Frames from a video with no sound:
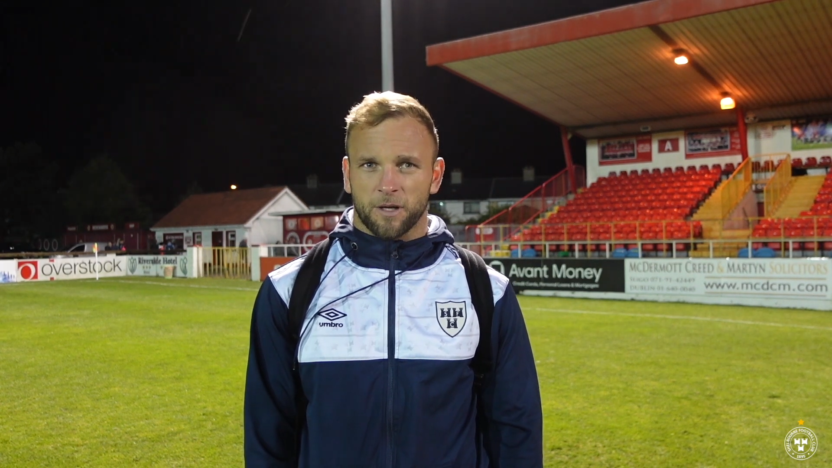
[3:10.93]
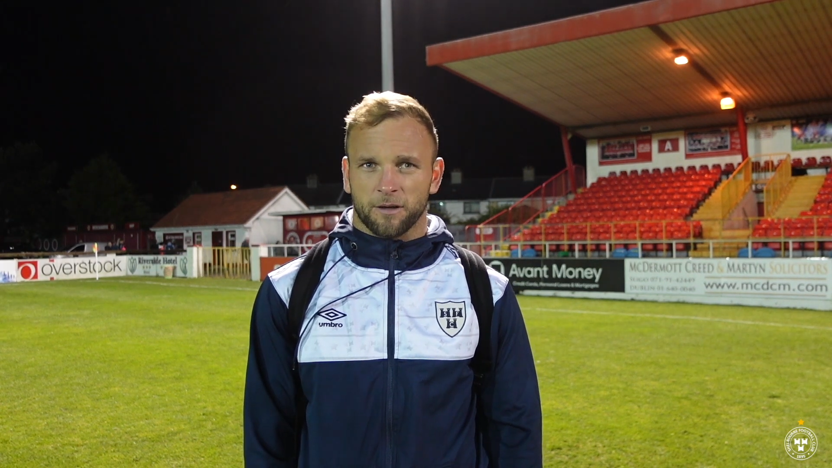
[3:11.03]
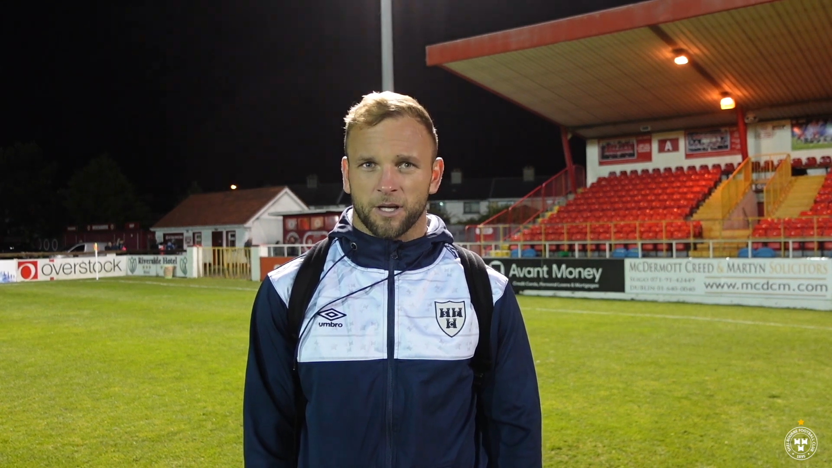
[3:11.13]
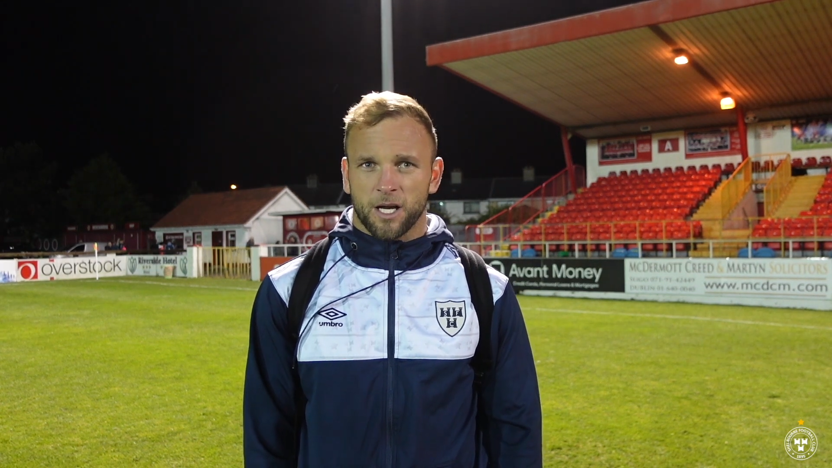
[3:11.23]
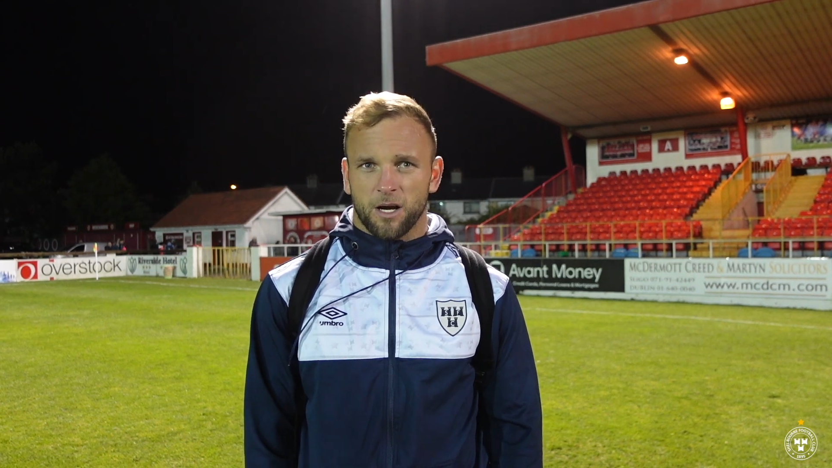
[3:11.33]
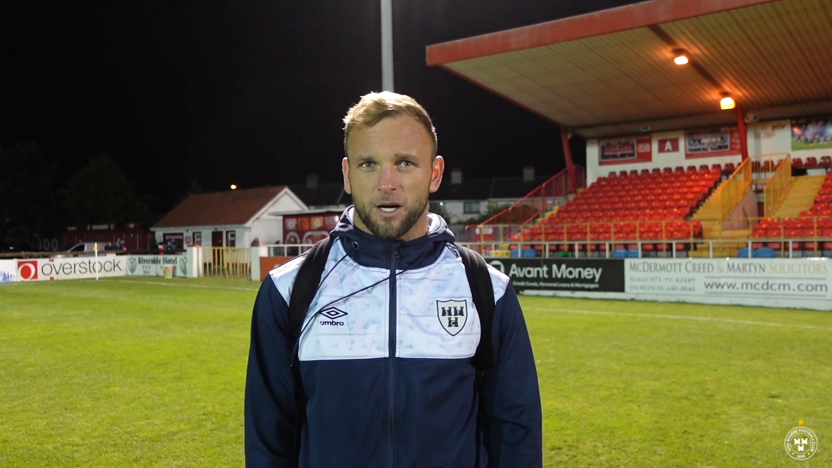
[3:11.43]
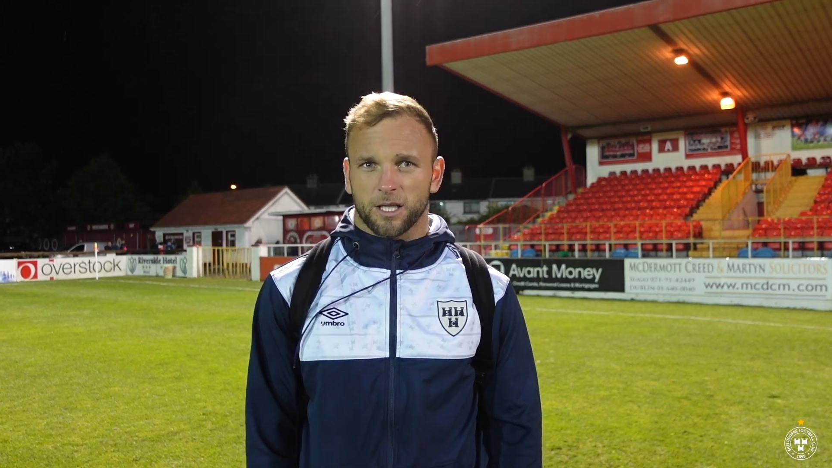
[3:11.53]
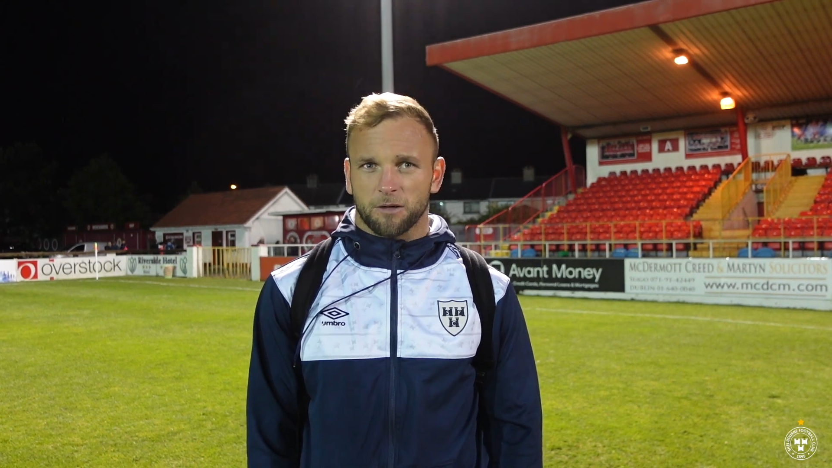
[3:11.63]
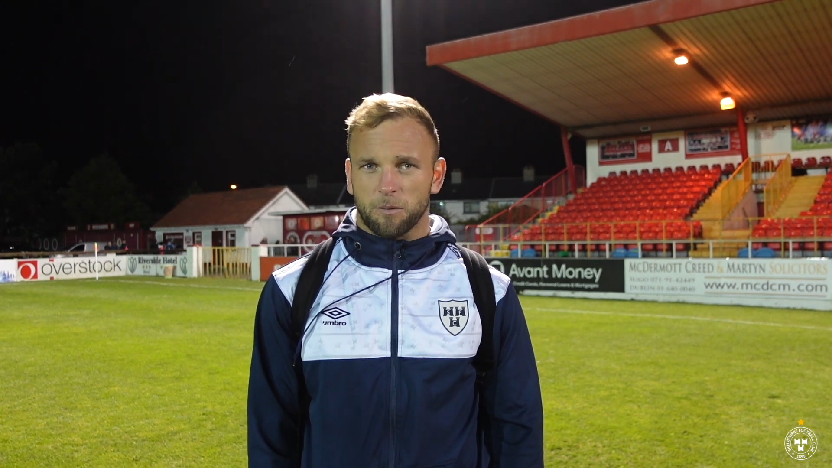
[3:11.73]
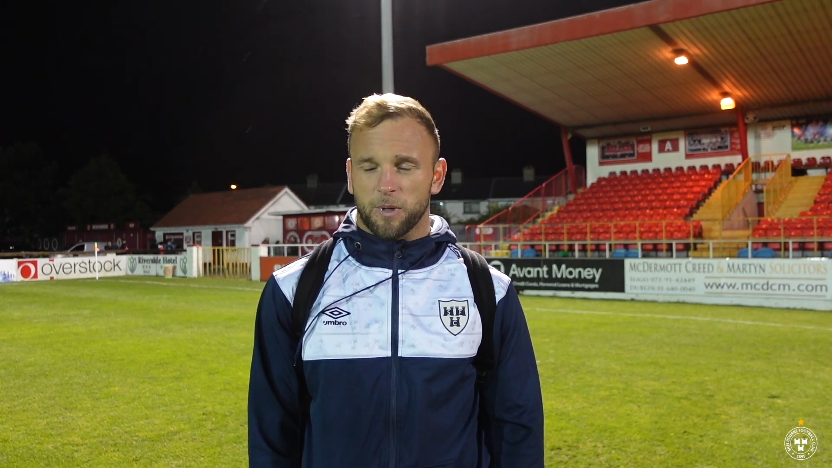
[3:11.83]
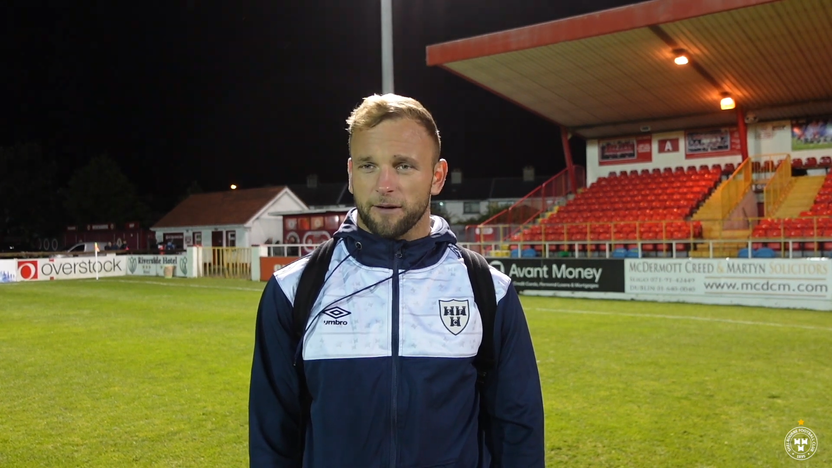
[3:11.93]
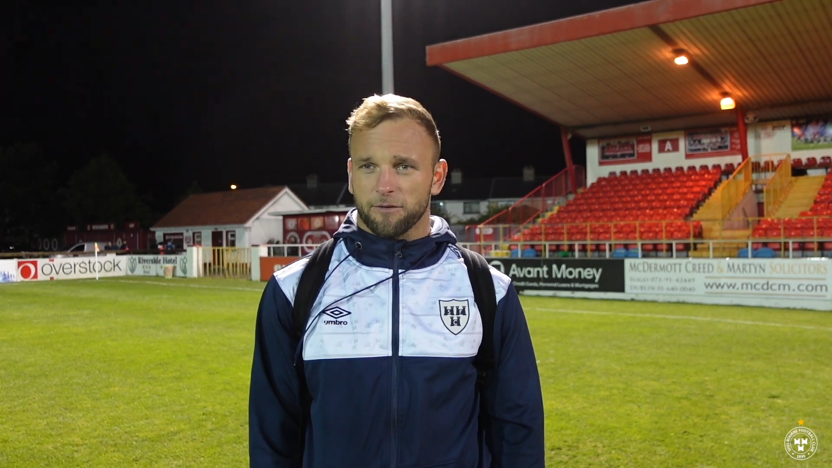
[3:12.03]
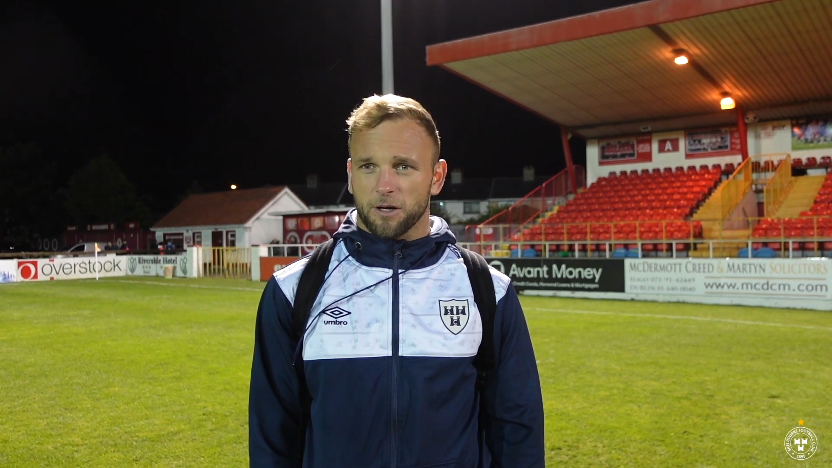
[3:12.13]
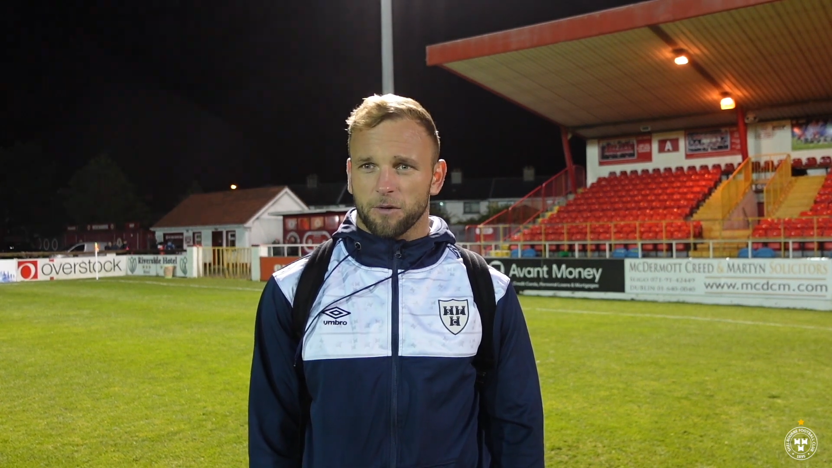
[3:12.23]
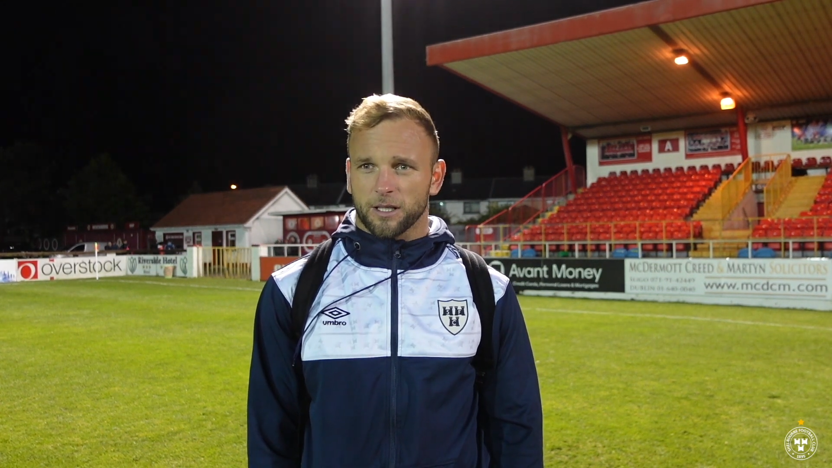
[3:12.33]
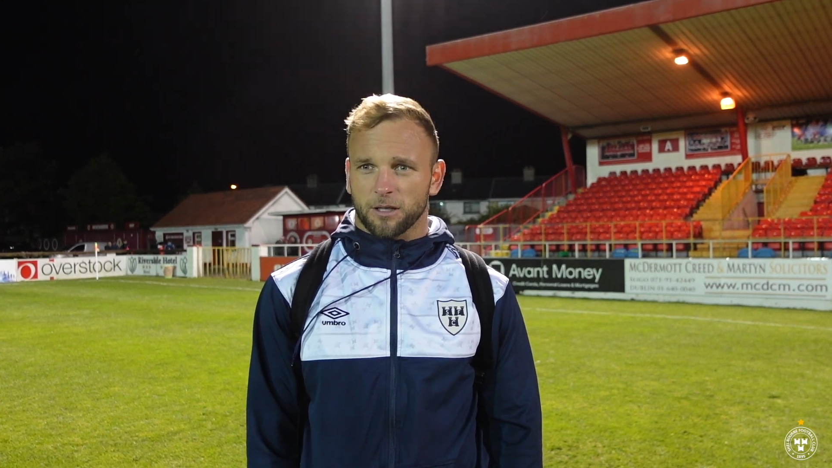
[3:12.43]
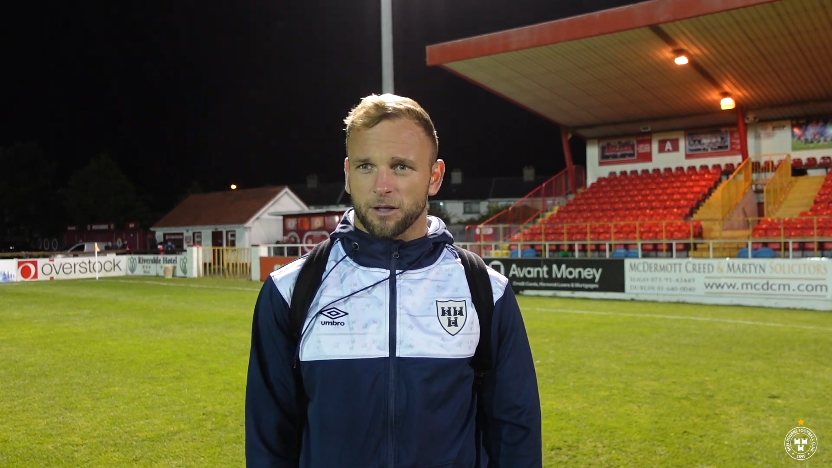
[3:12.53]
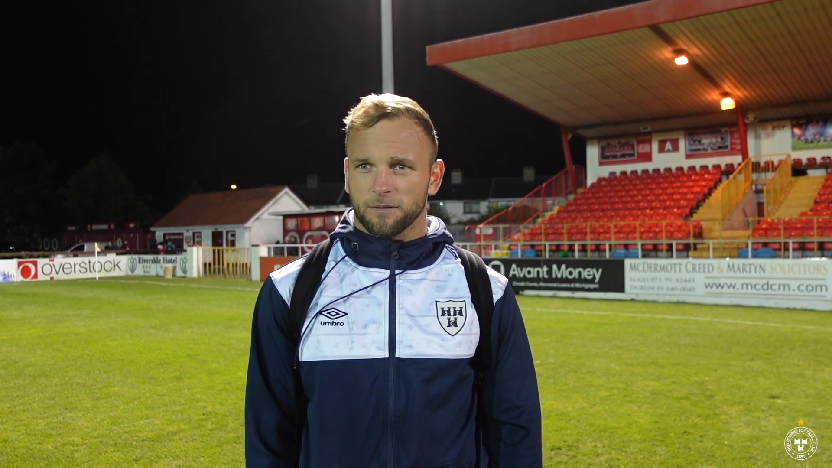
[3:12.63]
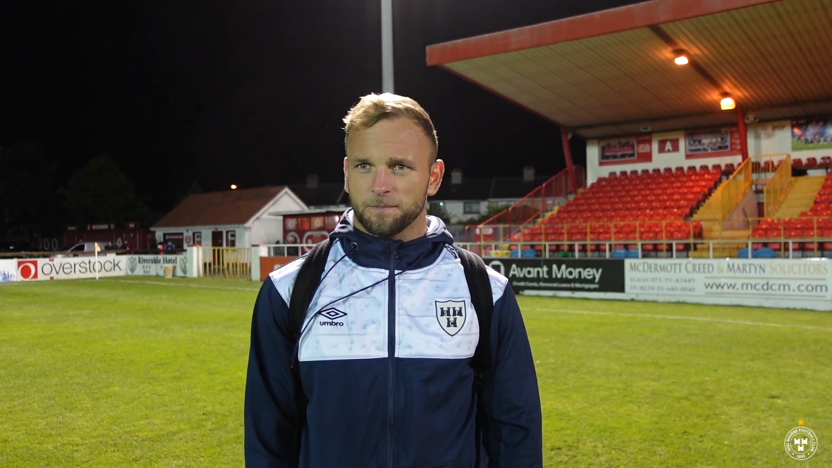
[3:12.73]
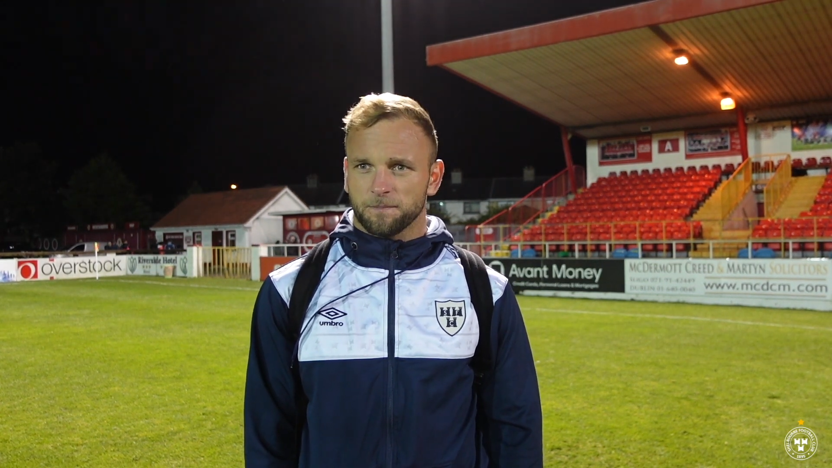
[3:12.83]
and I think we played very well tonight.